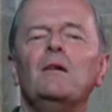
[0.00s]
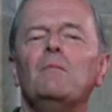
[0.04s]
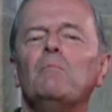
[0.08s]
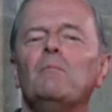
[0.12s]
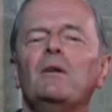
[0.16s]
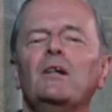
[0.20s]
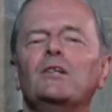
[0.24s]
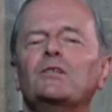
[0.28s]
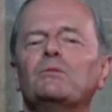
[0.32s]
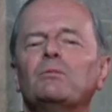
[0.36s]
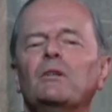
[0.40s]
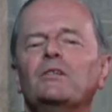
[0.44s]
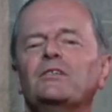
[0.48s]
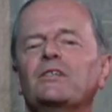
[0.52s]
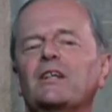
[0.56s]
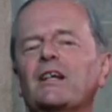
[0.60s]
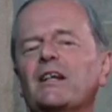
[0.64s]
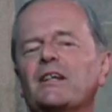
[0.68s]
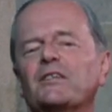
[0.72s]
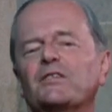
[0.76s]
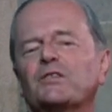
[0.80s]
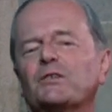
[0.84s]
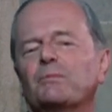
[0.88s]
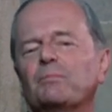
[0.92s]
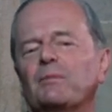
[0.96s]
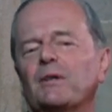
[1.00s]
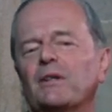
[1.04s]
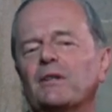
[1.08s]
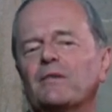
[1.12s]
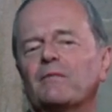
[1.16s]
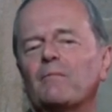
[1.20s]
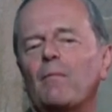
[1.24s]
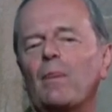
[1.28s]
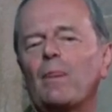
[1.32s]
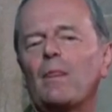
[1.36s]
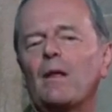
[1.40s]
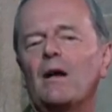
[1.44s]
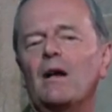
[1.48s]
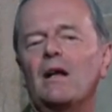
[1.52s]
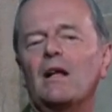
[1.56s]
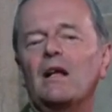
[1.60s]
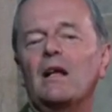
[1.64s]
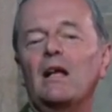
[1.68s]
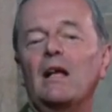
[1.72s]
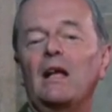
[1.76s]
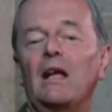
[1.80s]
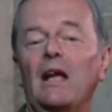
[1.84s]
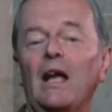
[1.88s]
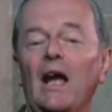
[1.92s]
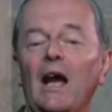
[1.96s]
makes one's head spin.
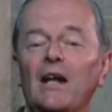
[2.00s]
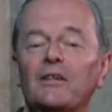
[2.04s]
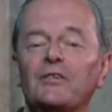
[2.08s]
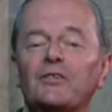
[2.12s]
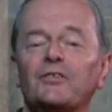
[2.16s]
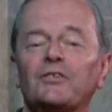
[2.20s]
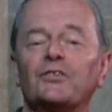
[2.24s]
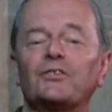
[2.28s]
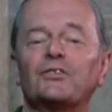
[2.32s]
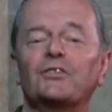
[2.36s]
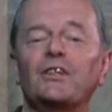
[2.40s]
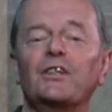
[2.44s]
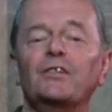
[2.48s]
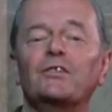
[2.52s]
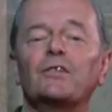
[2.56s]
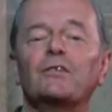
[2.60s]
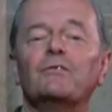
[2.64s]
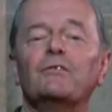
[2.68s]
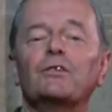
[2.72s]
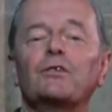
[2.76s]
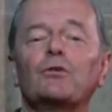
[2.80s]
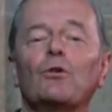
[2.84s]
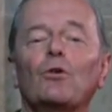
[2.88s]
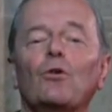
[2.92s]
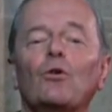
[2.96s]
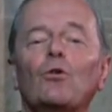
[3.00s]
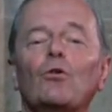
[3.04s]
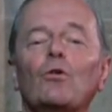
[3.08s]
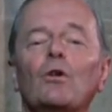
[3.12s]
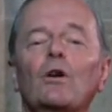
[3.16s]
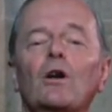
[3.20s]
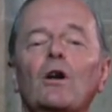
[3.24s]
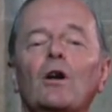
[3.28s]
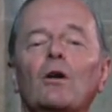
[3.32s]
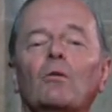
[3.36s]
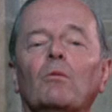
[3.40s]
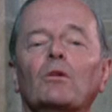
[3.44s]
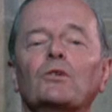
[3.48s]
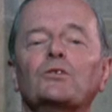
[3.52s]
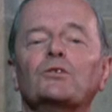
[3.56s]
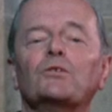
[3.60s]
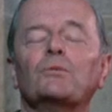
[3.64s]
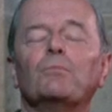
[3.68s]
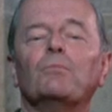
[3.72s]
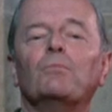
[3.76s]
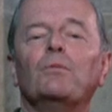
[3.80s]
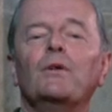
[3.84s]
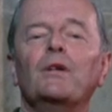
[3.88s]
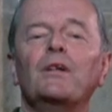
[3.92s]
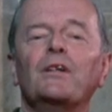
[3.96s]
And at the center of it all was the
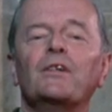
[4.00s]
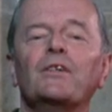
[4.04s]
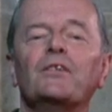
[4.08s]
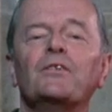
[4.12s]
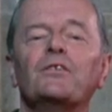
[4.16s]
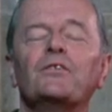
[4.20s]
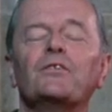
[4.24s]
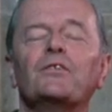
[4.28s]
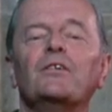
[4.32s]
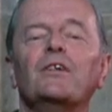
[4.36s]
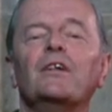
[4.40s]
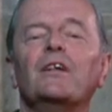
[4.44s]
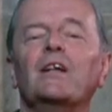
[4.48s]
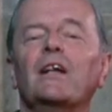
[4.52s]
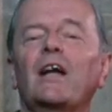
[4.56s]
brilliant,